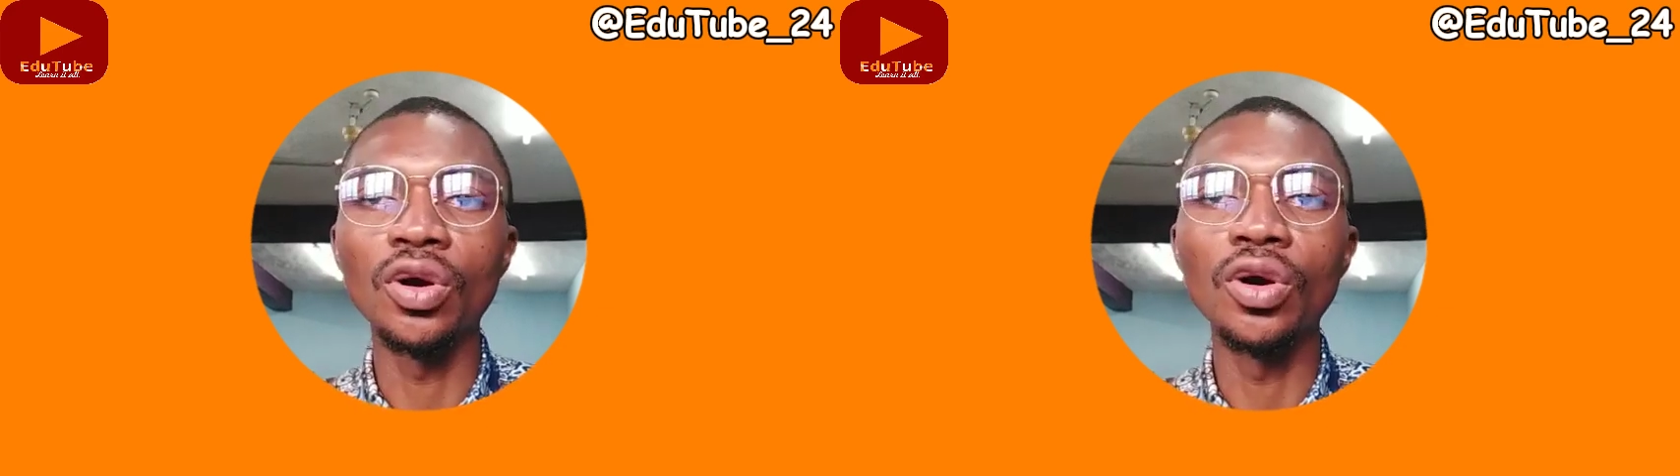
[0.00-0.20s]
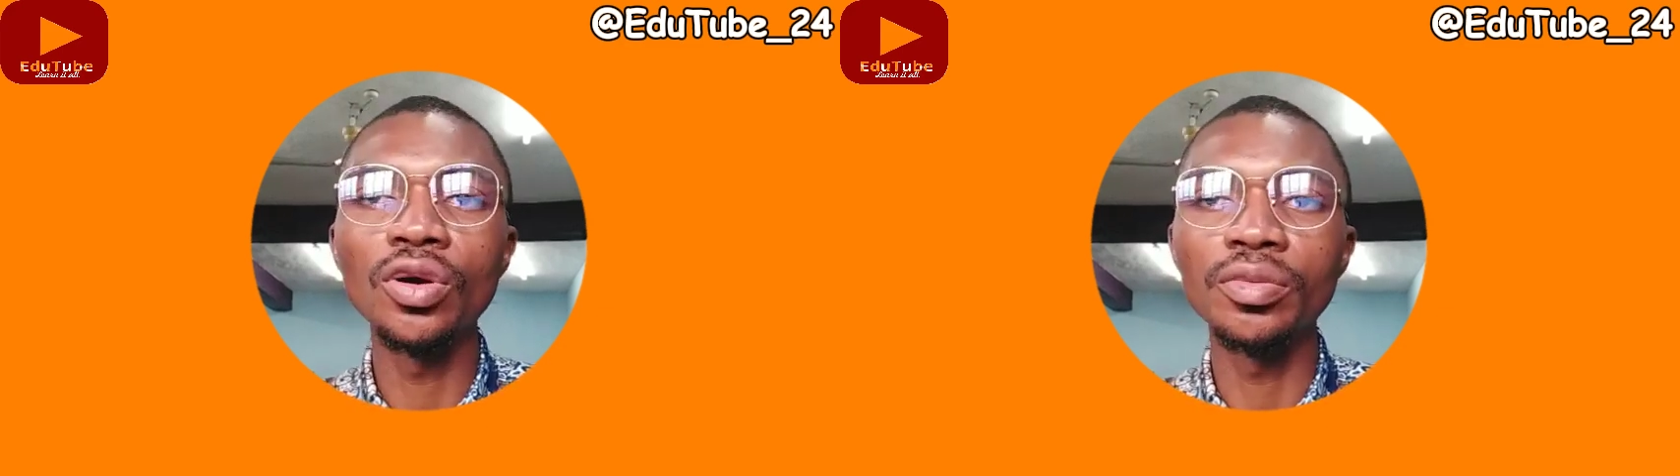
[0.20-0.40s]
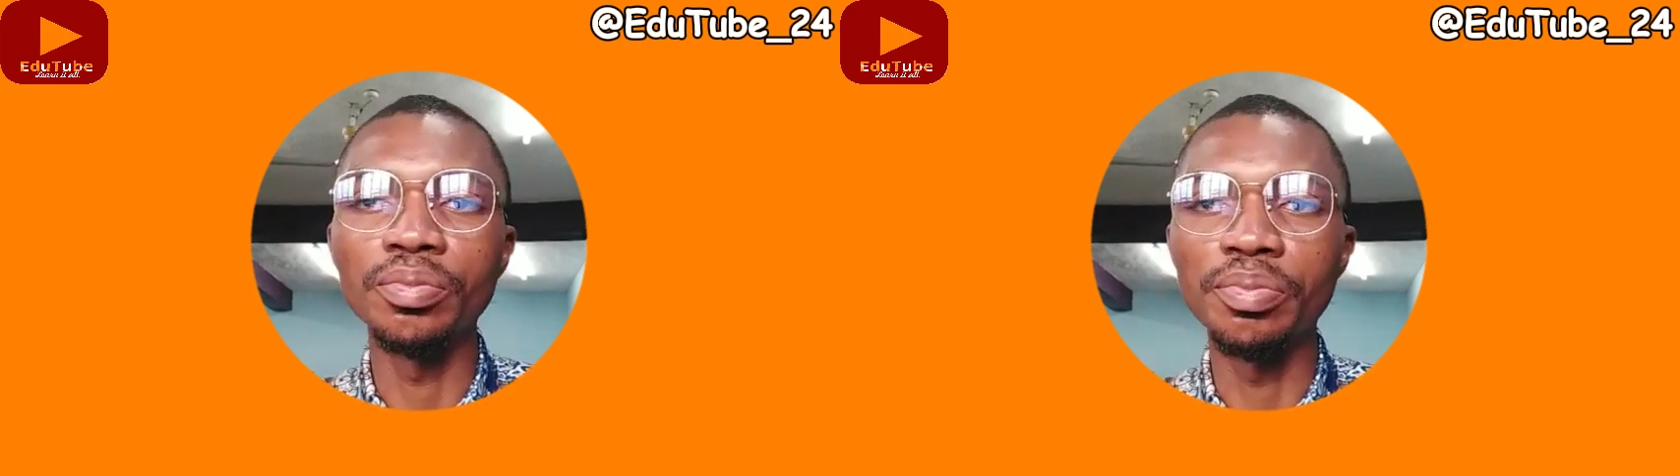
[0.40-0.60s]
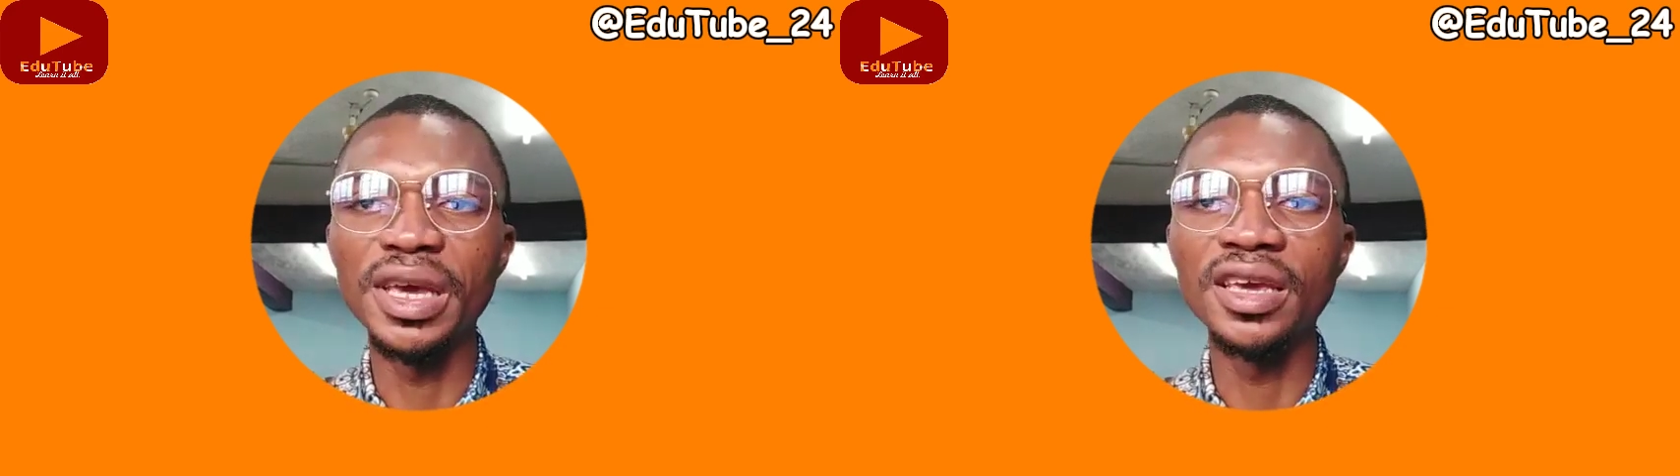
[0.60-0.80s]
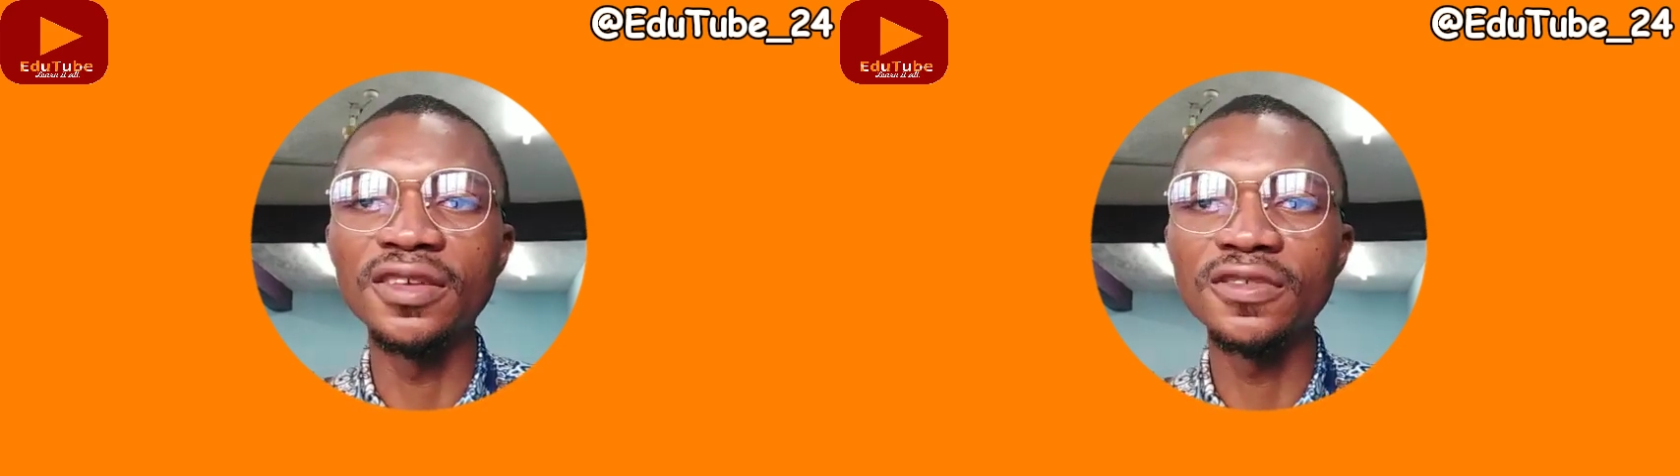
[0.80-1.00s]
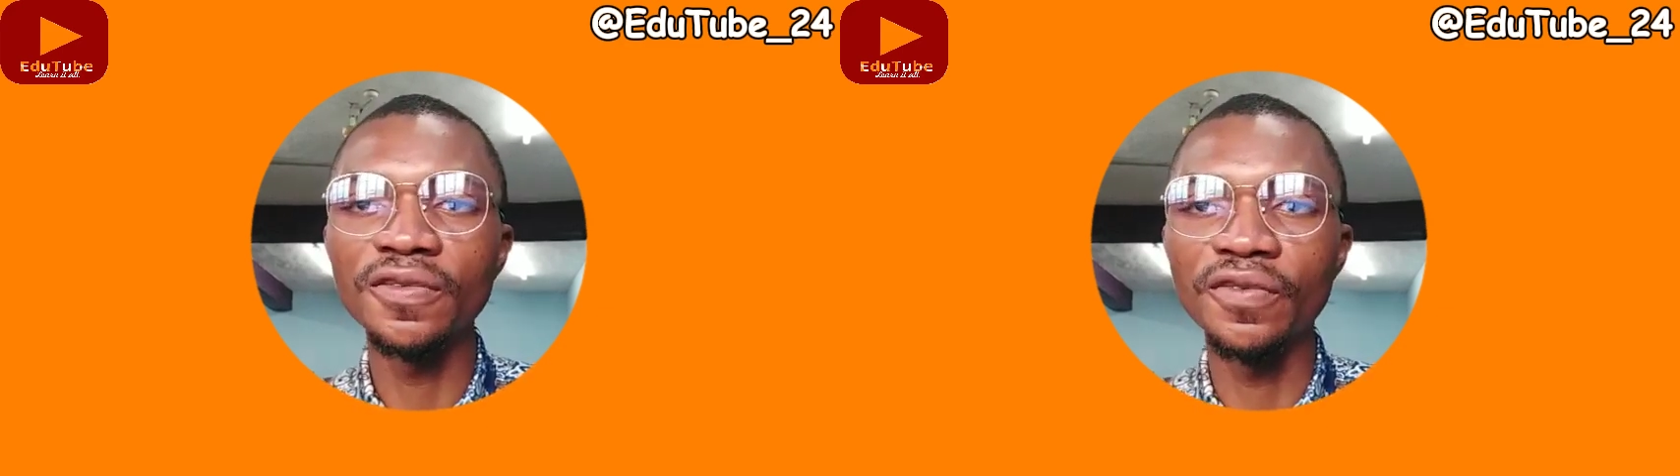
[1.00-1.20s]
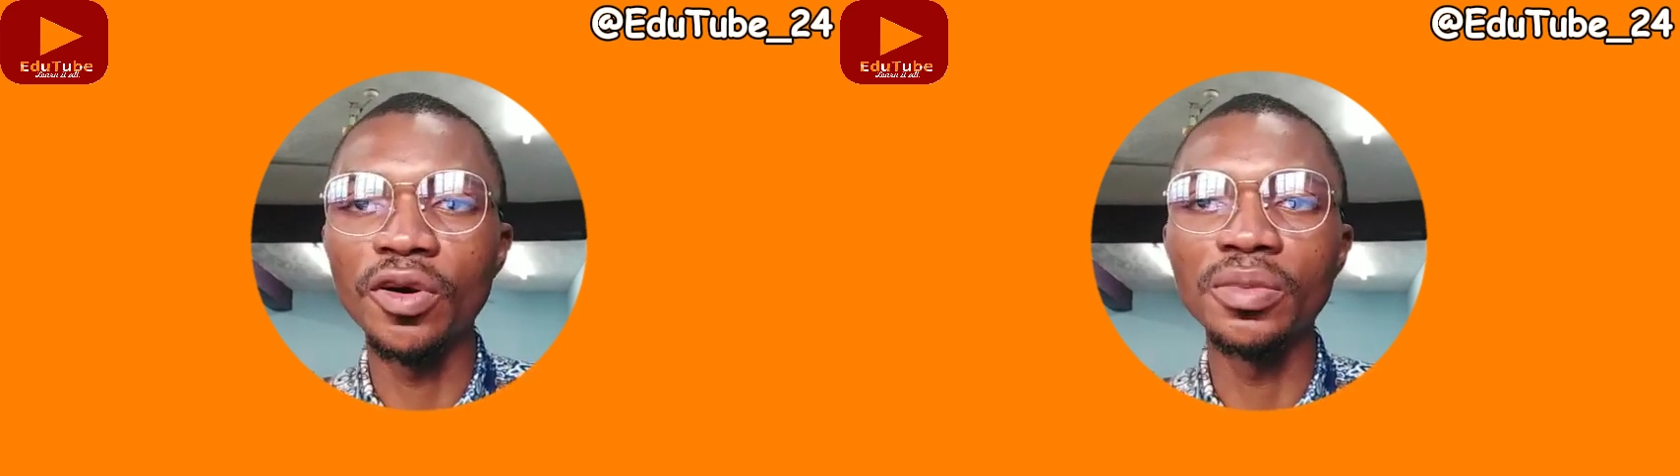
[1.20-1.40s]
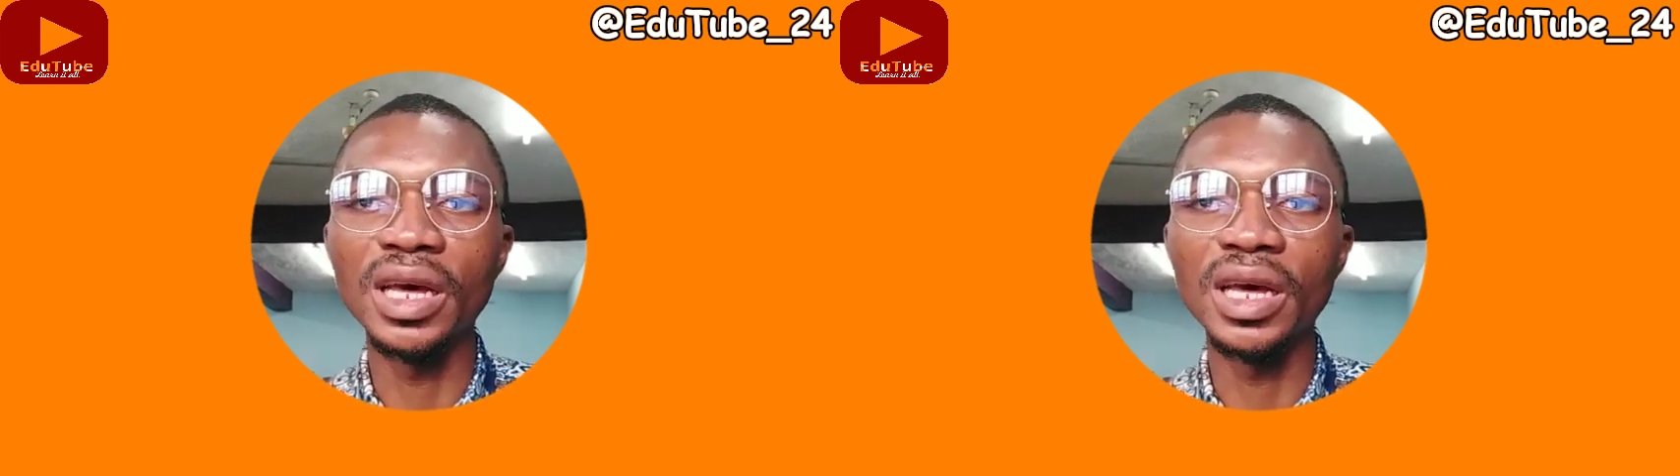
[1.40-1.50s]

or base form.